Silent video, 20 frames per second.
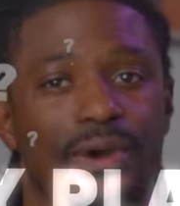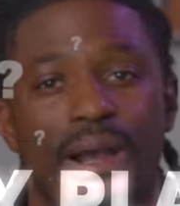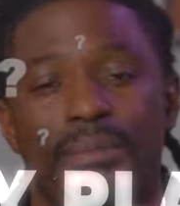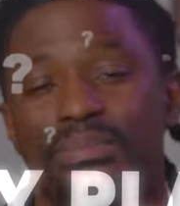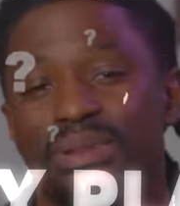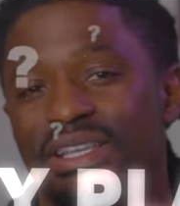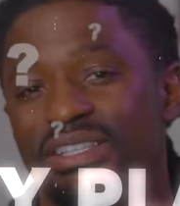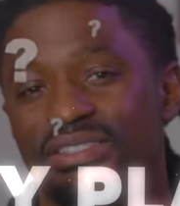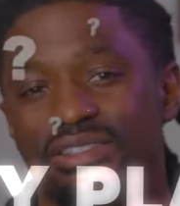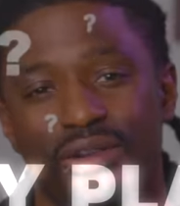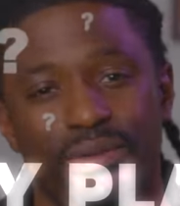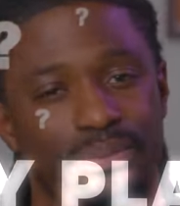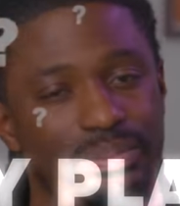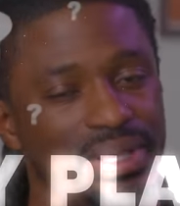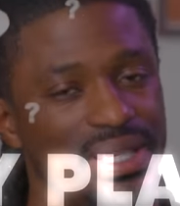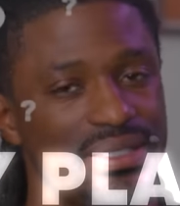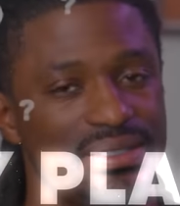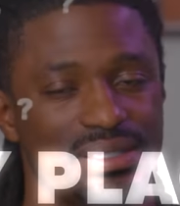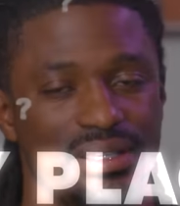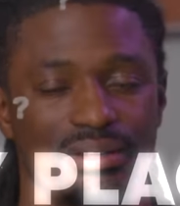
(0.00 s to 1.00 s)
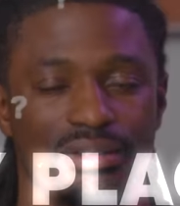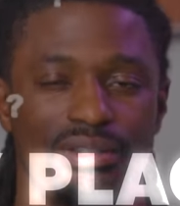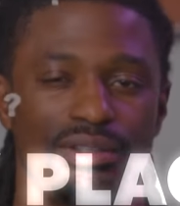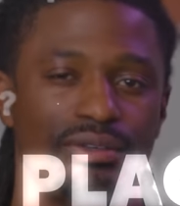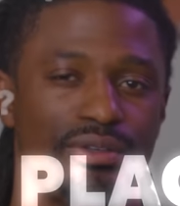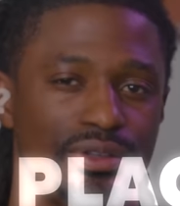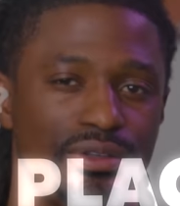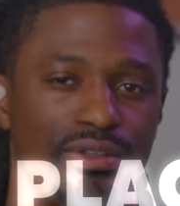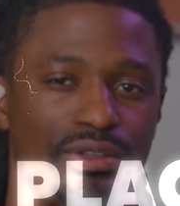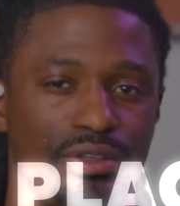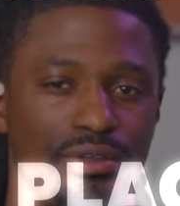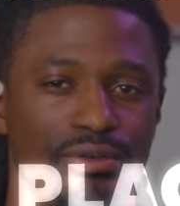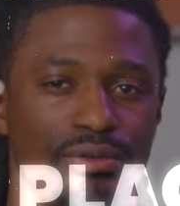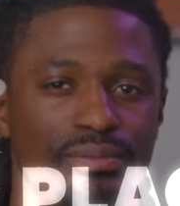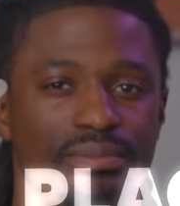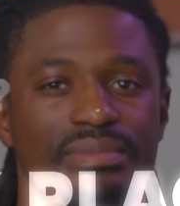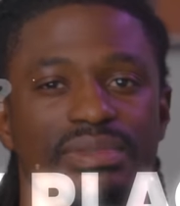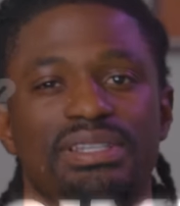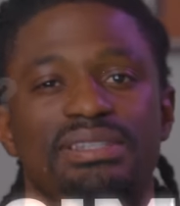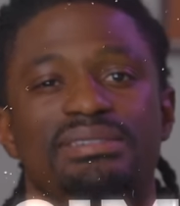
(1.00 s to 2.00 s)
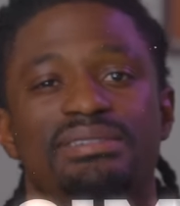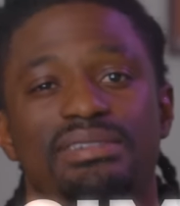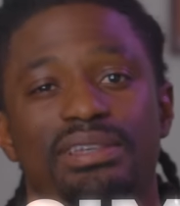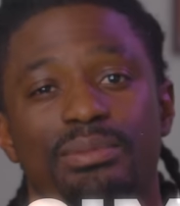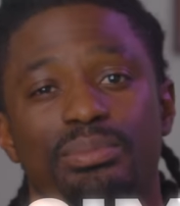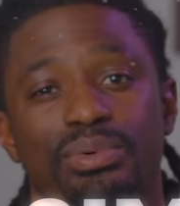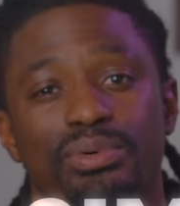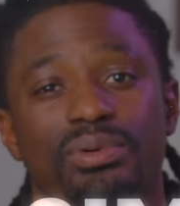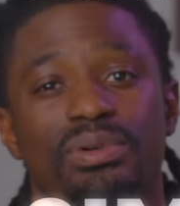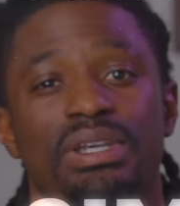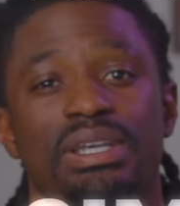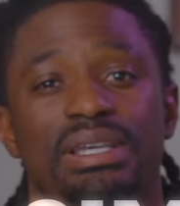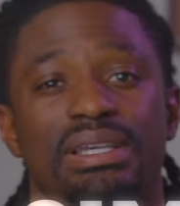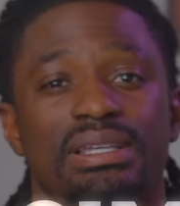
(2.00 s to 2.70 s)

why place your bets on QQQ? It's simple.